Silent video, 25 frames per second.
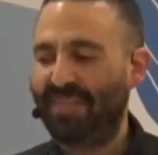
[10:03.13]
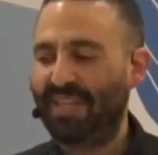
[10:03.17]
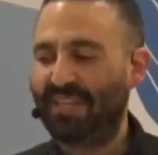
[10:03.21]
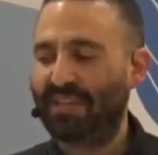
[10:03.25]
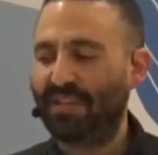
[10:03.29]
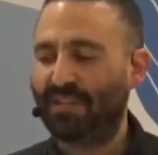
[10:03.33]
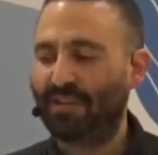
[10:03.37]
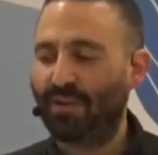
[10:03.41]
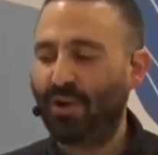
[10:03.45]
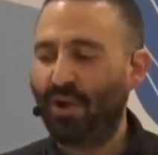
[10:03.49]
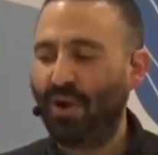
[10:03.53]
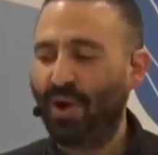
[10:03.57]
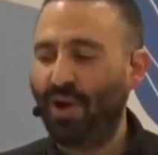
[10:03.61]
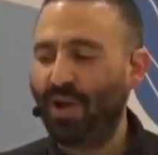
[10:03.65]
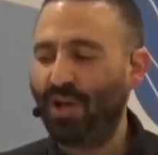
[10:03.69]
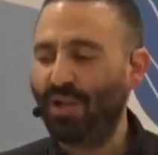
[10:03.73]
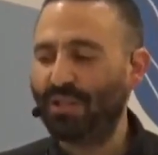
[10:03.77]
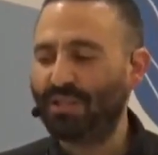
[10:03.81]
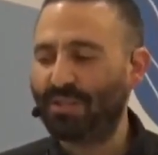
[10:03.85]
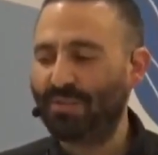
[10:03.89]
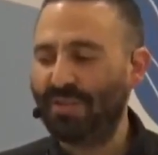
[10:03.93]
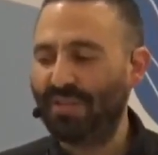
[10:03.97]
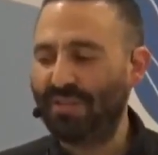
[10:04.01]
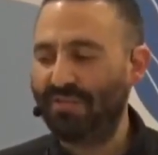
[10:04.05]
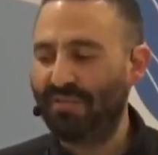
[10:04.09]
that the call
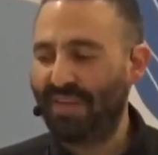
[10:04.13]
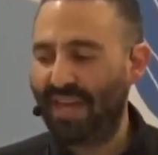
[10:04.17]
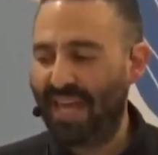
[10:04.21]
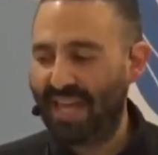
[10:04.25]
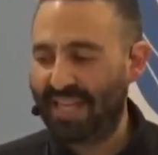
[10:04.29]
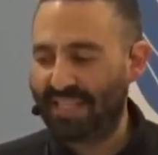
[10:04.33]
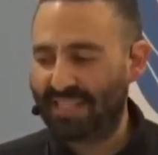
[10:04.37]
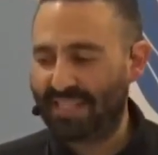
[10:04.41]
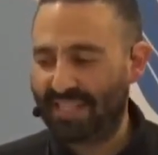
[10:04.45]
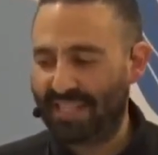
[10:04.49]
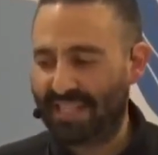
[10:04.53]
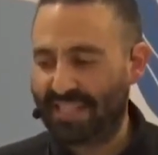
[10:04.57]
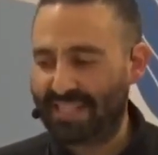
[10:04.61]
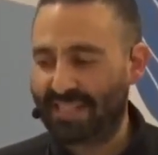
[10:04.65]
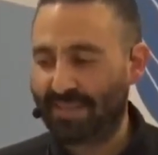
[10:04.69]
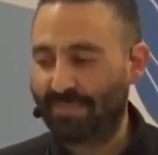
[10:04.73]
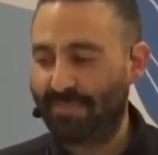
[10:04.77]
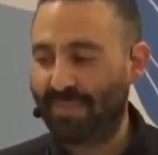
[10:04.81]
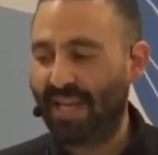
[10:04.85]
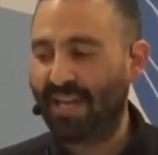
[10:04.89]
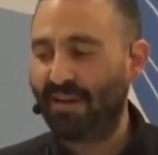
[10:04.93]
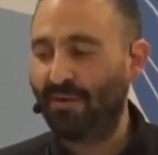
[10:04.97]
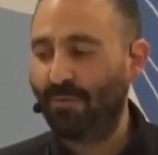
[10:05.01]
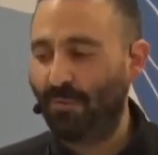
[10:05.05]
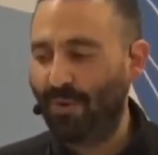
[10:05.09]
to evangelism
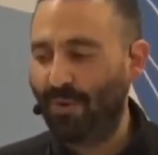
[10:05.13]
and